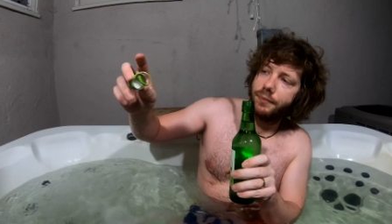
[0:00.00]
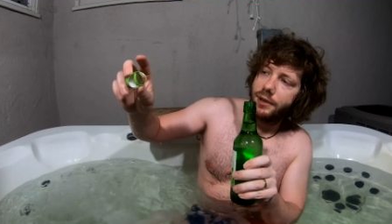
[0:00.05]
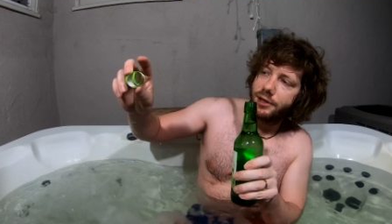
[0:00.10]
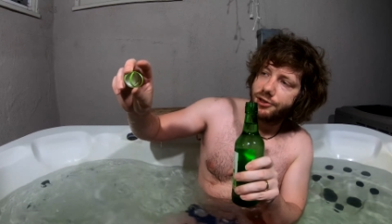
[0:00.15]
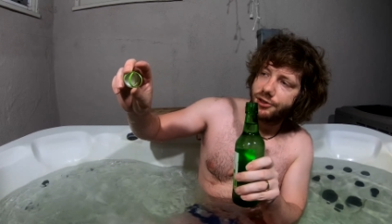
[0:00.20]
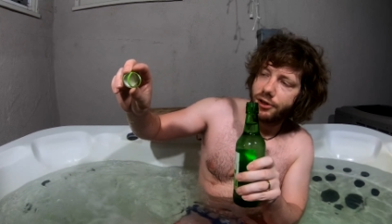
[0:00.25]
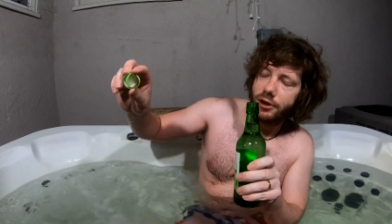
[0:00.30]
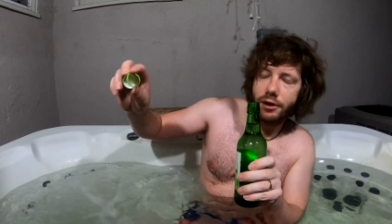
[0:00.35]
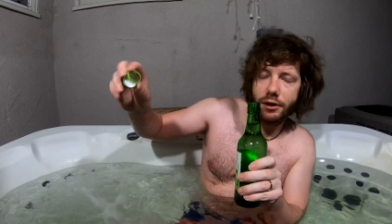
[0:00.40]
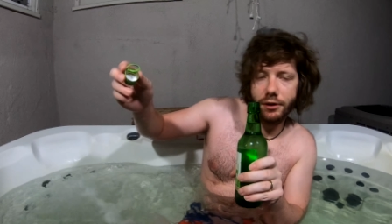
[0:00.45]

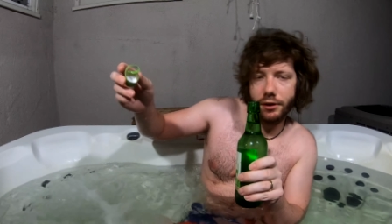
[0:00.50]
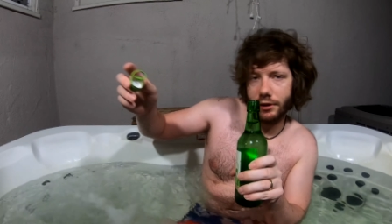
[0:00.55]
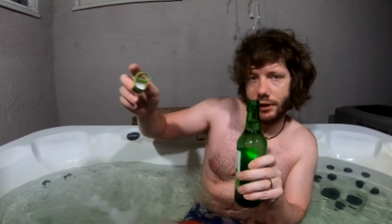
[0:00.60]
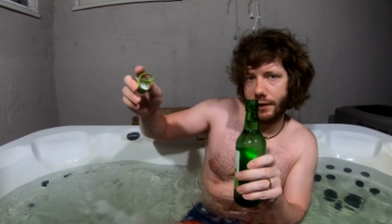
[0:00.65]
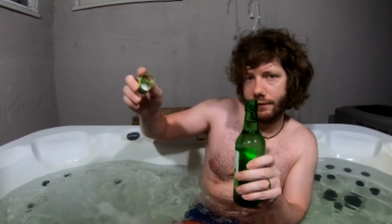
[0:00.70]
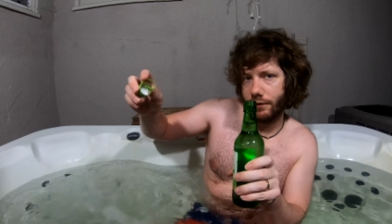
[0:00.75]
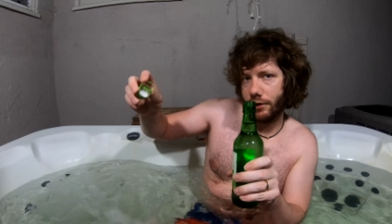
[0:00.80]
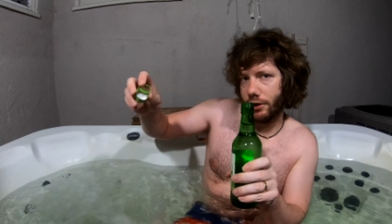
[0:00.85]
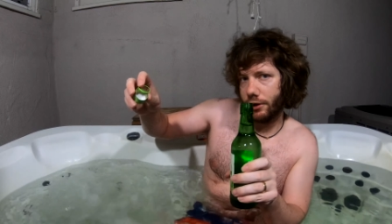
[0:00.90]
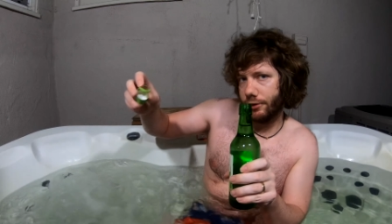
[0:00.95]
that's on
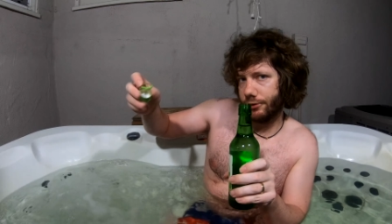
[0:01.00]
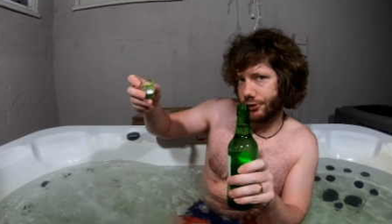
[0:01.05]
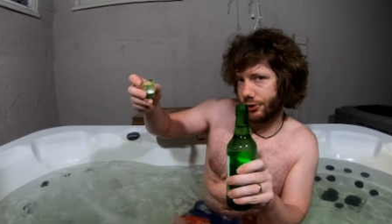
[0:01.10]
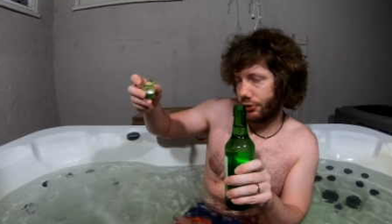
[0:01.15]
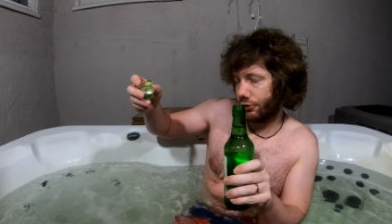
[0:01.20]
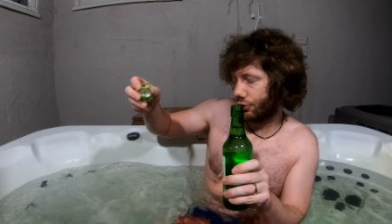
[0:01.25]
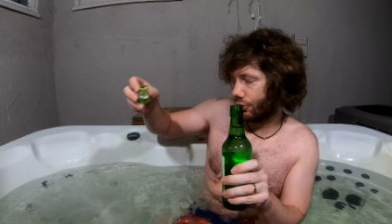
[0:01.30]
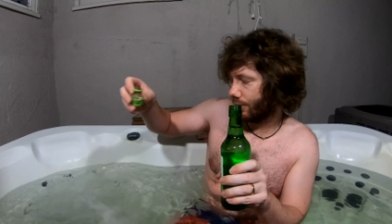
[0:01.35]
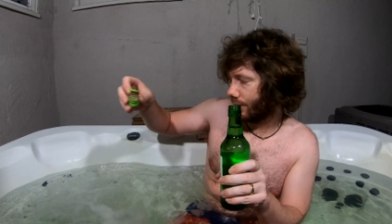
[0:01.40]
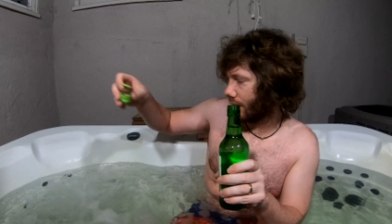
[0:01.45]
every
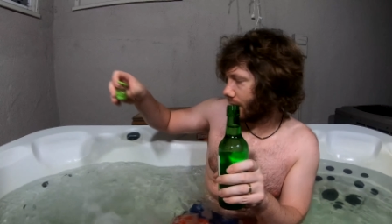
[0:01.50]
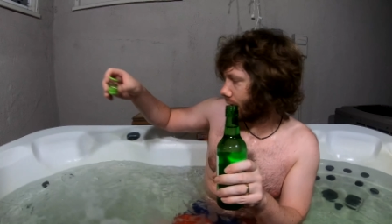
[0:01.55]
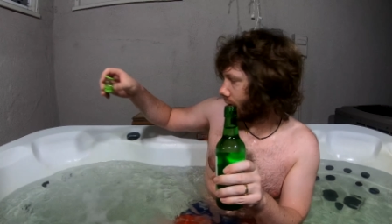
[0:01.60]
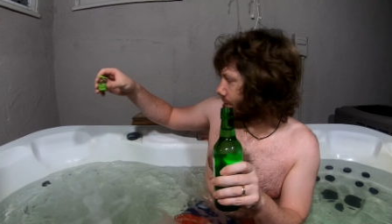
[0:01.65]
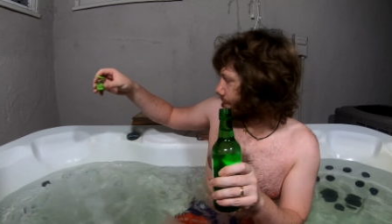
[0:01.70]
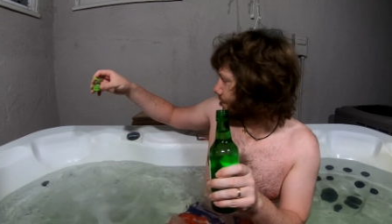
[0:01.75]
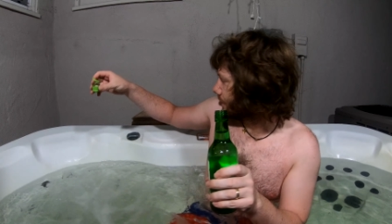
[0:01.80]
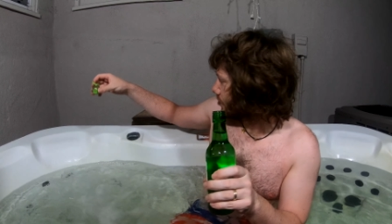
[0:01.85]
soju bottle.